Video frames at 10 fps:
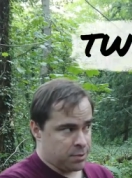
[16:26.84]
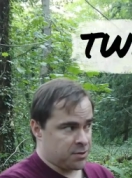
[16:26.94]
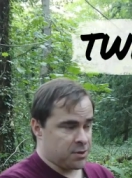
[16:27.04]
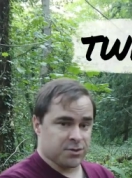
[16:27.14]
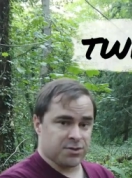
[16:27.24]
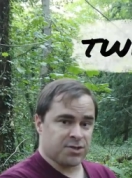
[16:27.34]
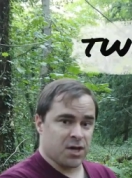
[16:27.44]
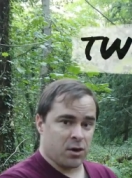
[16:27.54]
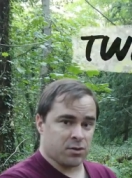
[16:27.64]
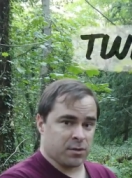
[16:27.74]
but there's
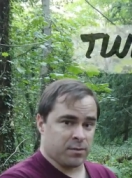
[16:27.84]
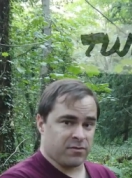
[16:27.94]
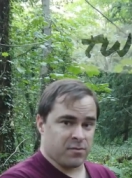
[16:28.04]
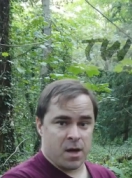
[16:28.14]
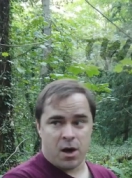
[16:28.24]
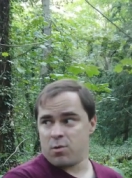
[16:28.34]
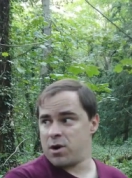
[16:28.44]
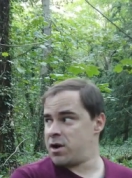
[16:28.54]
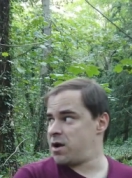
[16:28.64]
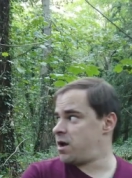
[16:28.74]
sound coming from that
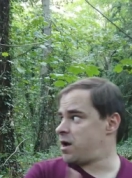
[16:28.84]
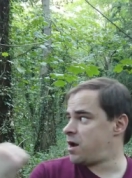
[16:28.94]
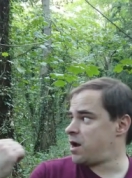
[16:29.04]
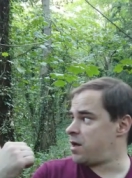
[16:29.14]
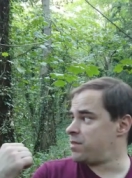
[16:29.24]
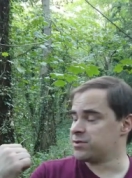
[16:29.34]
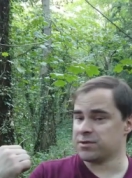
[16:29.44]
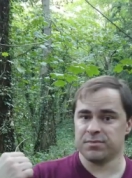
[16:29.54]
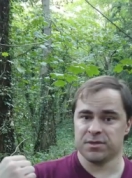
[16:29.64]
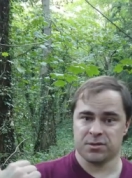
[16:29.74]
way, and
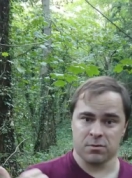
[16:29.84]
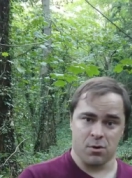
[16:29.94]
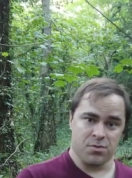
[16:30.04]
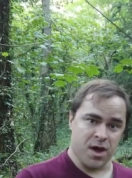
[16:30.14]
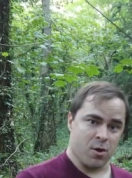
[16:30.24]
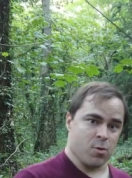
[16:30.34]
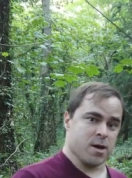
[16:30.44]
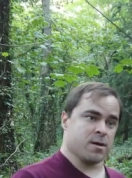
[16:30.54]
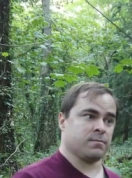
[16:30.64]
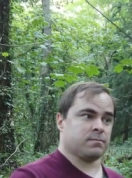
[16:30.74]
there's a busy road that
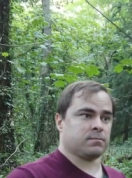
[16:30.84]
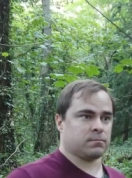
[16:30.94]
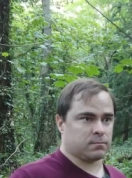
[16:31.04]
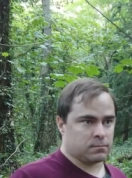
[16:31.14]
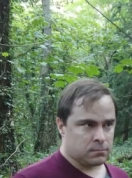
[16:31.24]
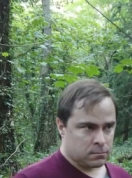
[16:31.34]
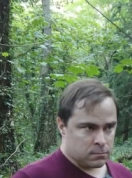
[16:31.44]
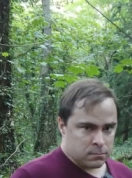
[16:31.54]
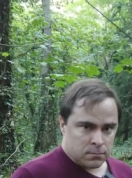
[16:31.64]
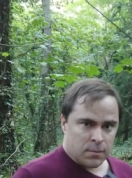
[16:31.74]
way.
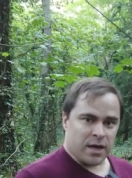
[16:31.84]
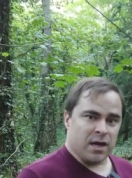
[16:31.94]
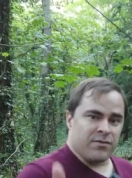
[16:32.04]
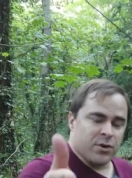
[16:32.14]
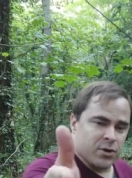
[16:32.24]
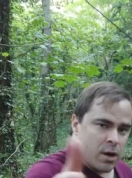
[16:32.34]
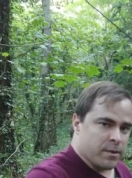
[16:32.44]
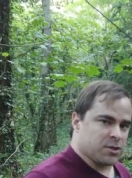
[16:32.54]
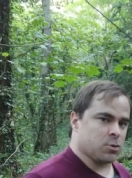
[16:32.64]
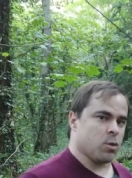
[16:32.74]
If you're
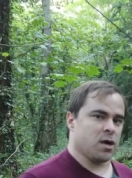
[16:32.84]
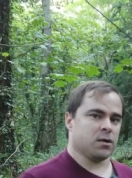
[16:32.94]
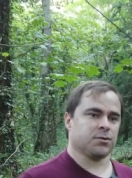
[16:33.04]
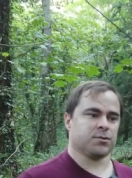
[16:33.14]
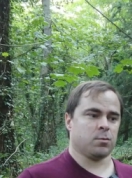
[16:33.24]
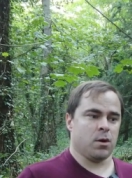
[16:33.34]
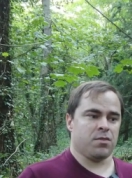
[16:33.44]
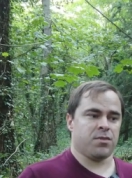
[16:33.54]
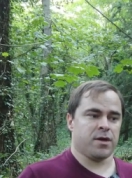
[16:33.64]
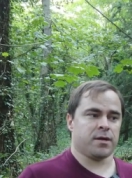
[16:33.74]
coming to Wales,
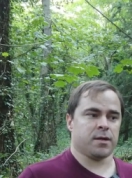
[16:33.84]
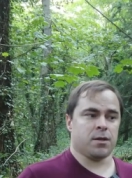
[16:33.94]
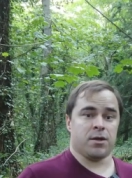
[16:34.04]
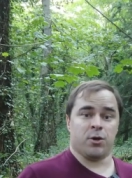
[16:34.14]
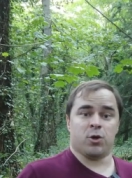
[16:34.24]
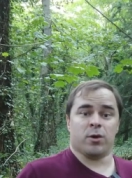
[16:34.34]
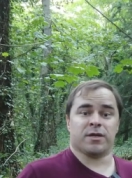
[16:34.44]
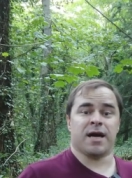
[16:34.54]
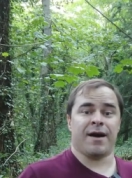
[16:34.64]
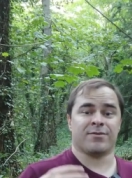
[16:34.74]
one thing that you're
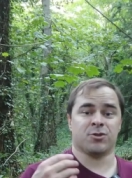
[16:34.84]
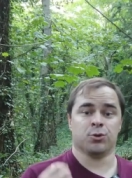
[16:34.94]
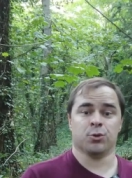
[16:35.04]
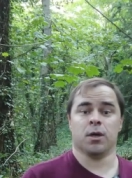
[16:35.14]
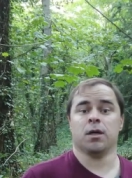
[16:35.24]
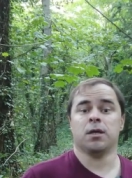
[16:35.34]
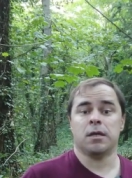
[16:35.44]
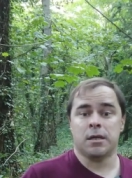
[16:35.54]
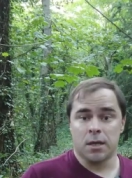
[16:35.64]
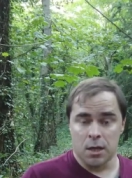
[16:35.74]
going to have to
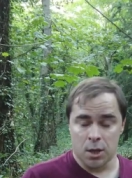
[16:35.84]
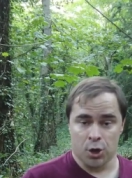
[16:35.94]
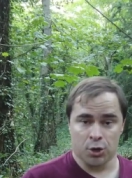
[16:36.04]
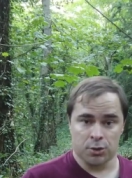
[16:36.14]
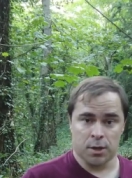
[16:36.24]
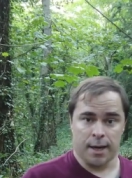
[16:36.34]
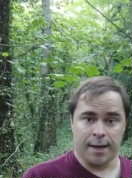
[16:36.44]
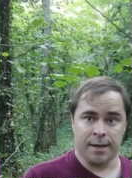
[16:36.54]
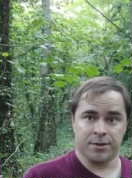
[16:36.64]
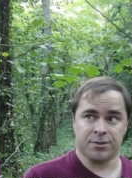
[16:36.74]
learn
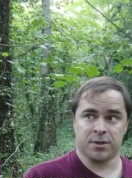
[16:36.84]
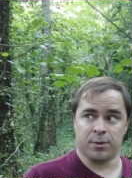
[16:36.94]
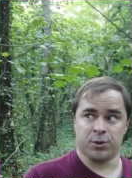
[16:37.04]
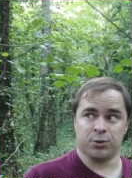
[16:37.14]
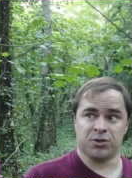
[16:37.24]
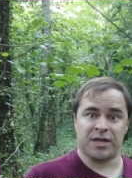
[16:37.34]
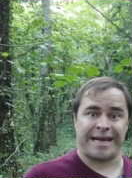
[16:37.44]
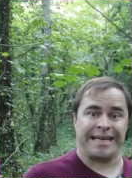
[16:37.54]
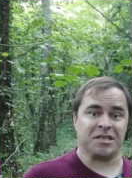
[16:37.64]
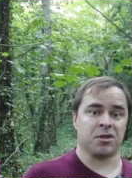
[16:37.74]
as someone who's
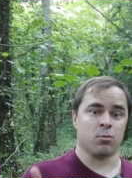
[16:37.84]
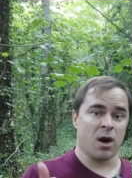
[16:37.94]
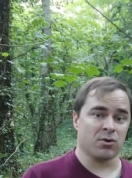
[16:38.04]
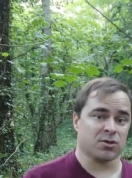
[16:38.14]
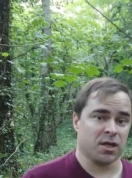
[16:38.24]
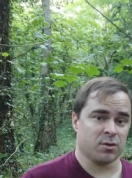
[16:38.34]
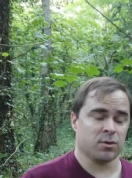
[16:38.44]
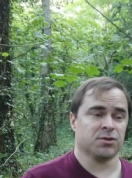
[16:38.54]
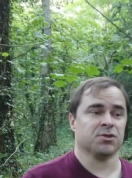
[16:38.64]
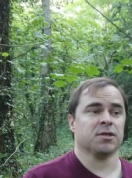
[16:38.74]
getting into the Welsh
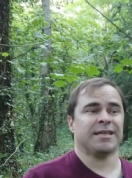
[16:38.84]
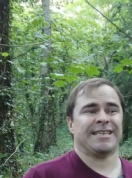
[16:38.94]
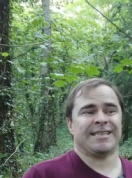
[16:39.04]
language